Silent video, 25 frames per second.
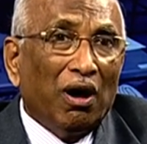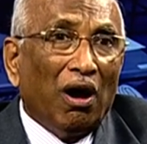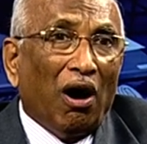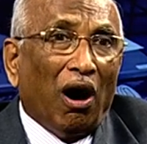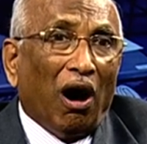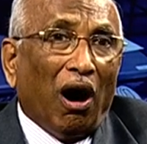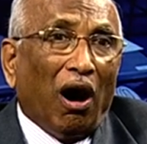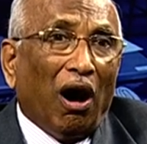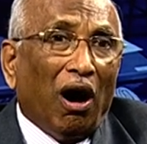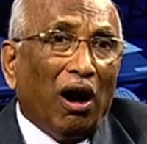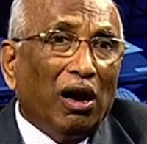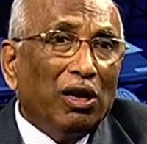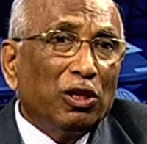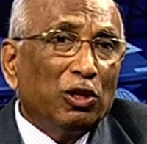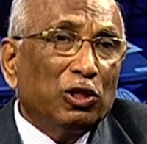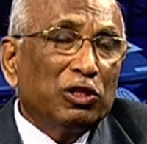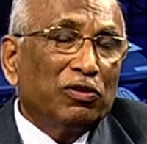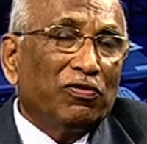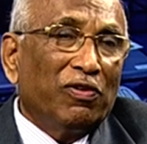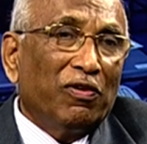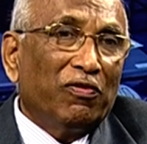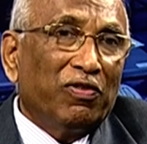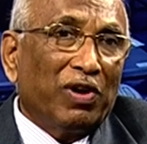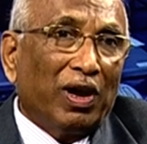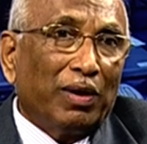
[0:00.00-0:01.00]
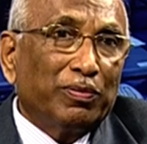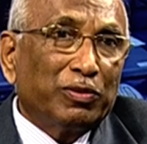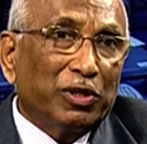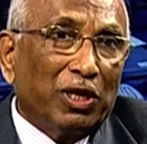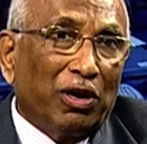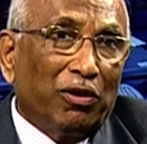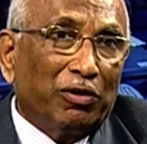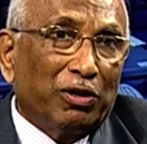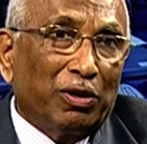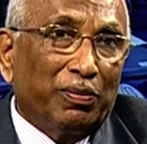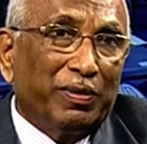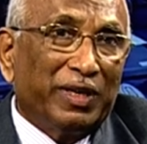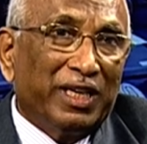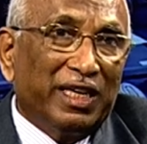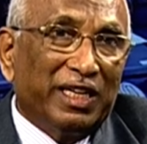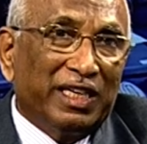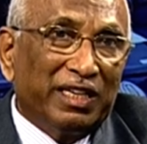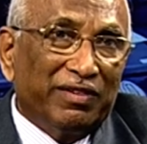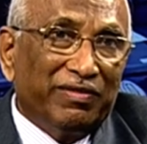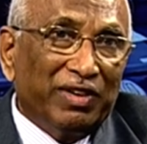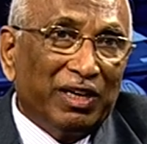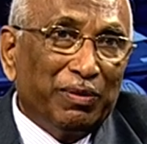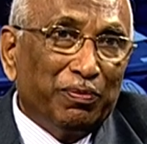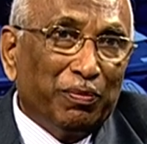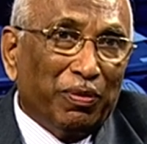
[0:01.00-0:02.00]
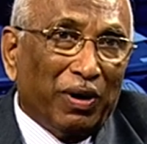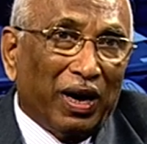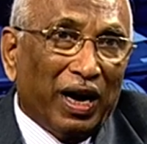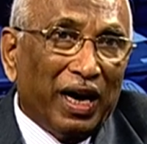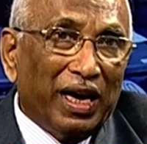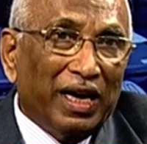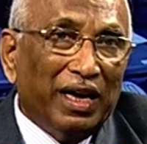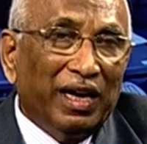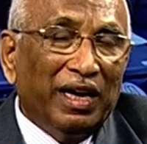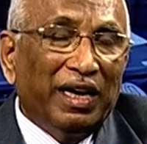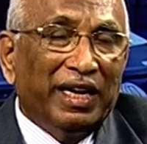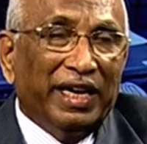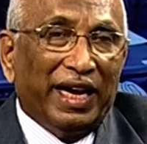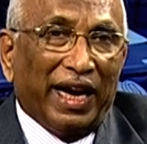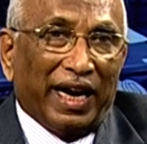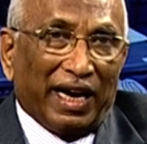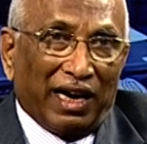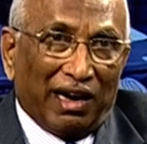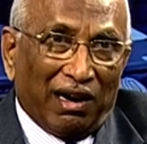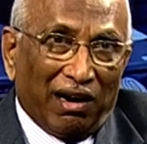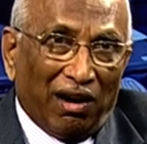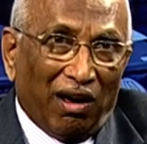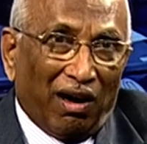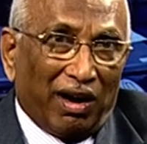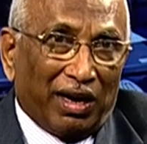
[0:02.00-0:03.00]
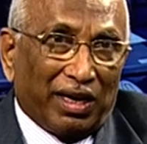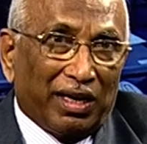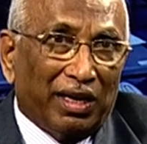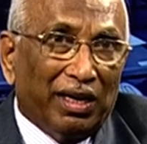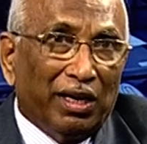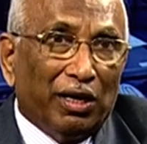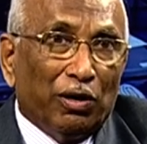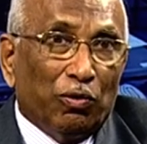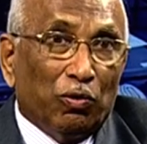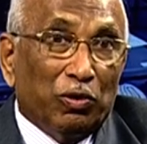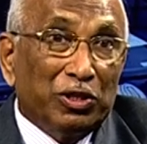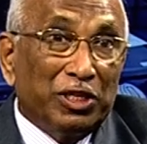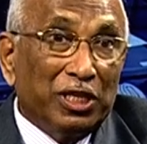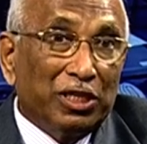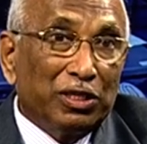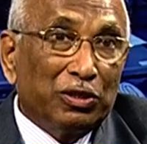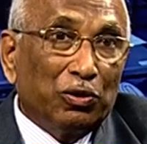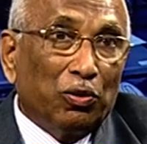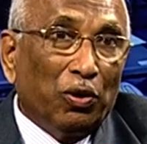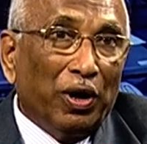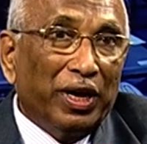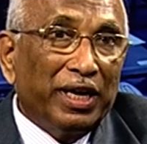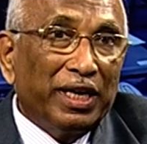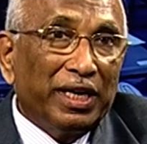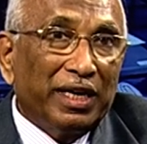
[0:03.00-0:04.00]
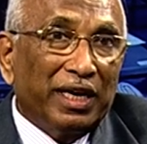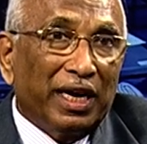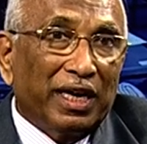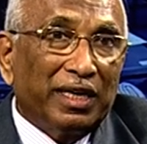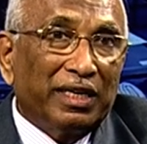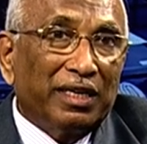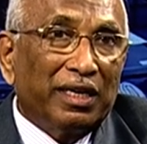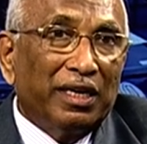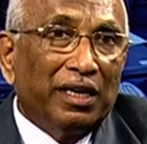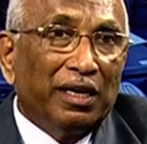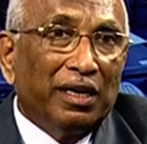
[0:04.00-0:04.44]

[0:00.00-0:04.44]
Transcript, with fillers: All those flip-flops have to be driven by a clock which is going at